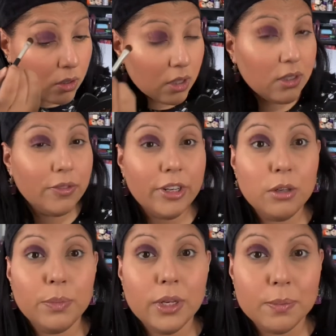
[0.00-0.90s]
It's very
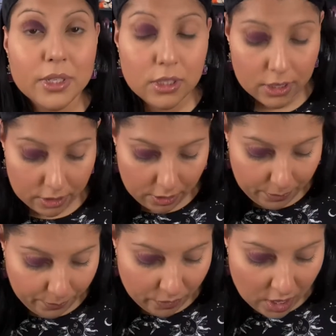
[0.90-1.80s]
pigmented.
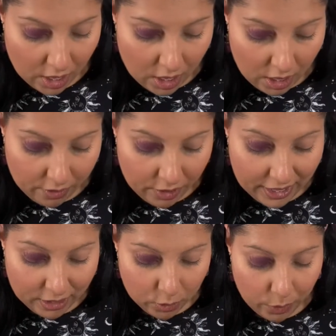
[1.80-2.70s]
If you
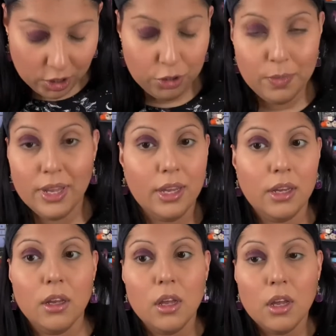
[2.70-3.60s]
guys watched
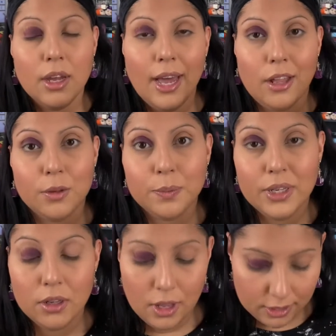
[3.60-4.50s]
my
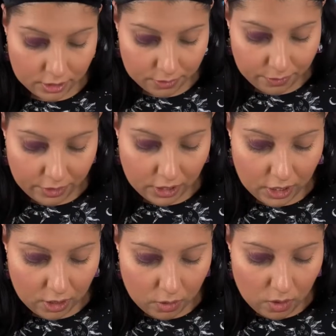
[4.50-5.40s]
Halloween costume
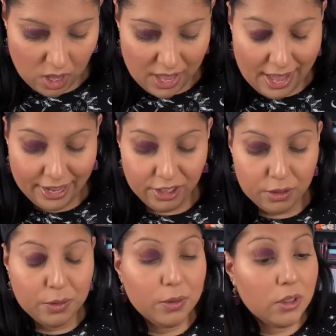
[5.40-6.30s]
video, I
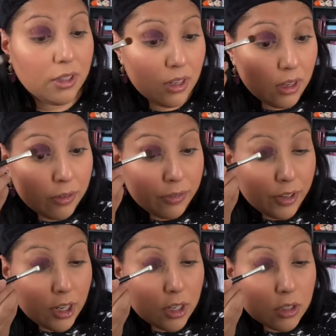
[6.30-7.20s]
used the
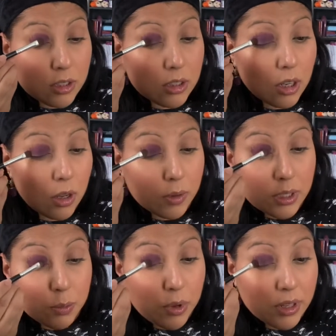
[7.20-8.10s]
first
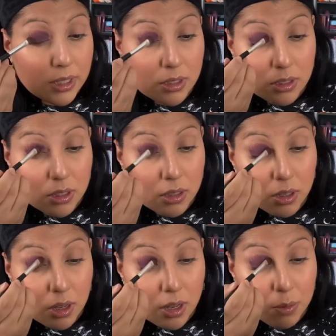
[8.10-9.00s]
Hocus Pocus
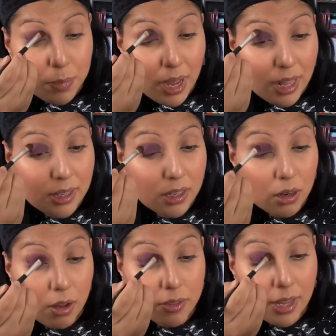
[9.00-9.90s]
palette
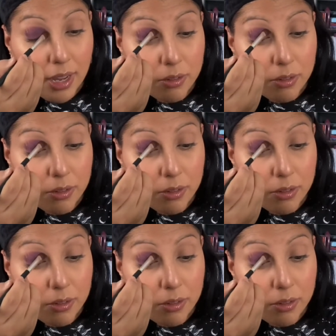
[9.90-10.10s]
on that